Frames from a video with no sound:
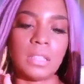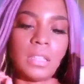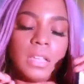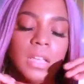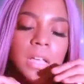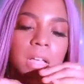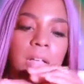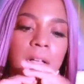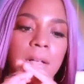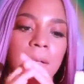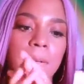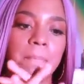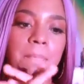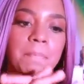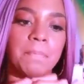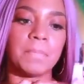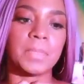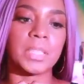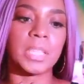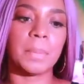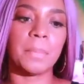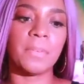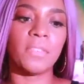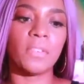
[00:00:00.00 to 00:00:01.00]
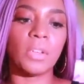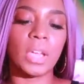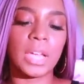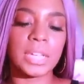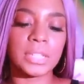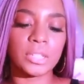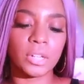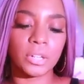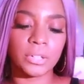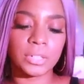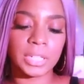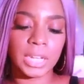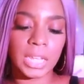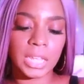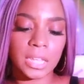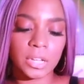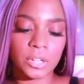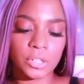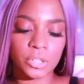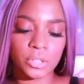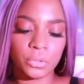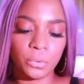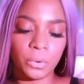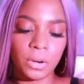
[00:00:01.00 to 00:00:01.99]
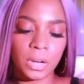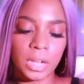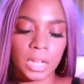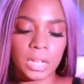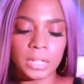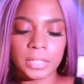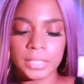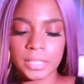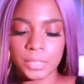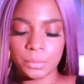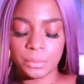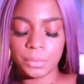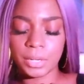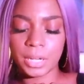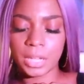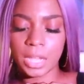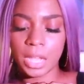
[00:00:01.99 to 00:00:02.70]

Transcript: um, some of you guys are taking shortcuts when